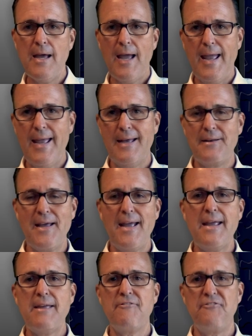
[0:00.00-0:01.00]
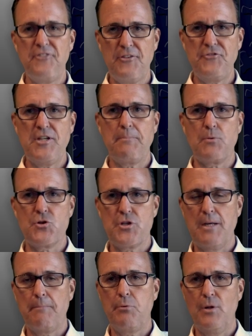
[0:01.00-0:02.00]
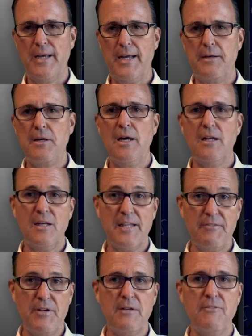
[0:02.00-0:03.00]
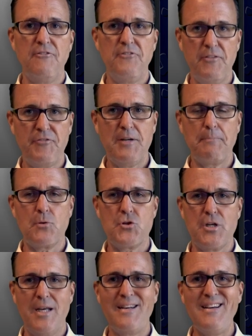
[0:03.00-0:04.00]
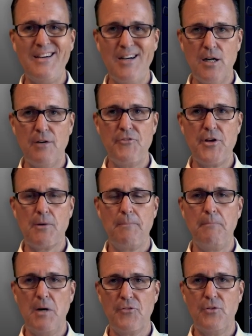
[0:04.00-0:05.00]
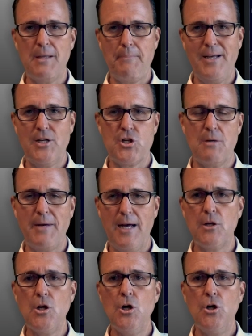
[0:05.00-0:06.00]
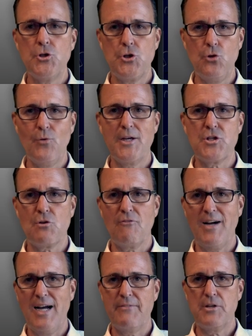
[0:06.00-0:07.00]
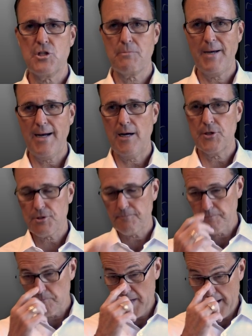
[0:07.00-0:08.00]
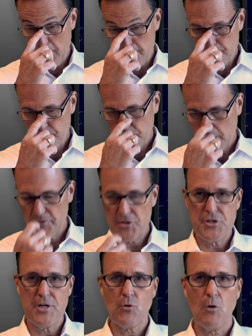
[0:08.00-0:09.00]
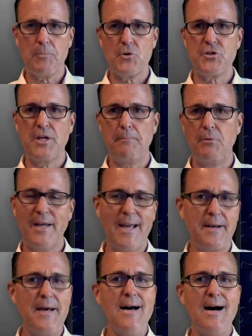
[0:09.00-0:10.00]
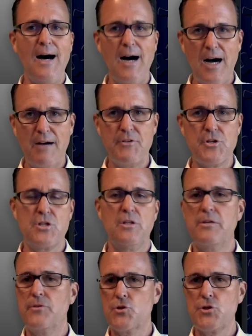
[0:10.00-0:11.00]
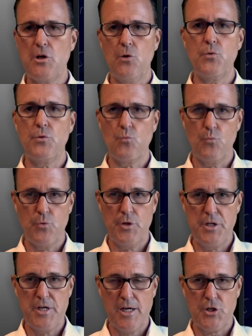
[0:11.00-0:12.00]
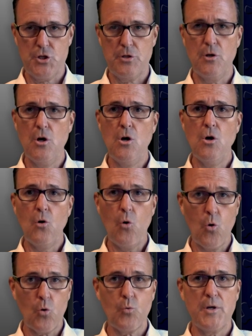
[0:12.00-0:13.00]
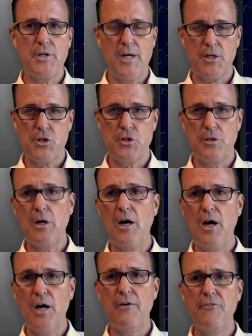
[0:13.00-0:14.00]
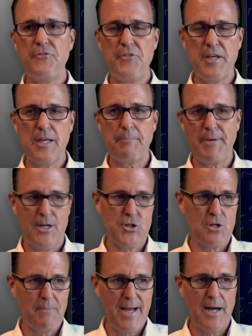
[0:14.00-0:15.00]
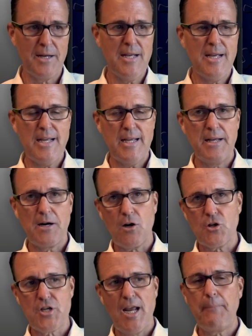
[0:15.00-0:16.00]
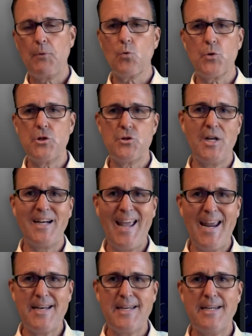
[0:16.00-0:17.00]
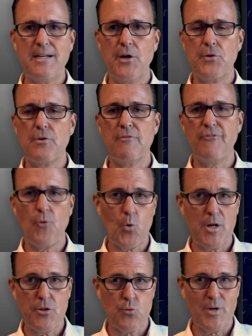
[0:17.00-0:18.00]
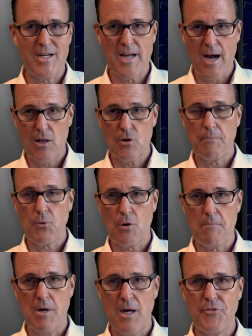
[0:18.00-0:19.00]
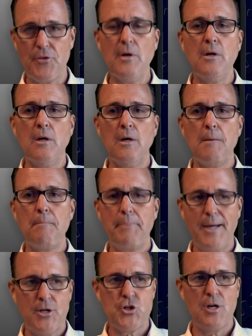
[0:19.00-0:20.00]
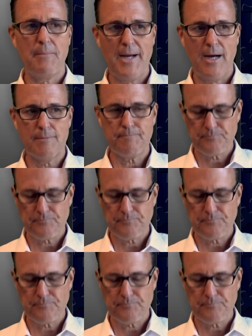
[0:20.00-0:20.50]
And a 50% plan, leaving 50% of their monthly pension amount to a surviving spouse. Now, the 0% plan, obviously, there's no deduction or reduction of the pension amount. In our example, we're using an $1,843 per month pension amount.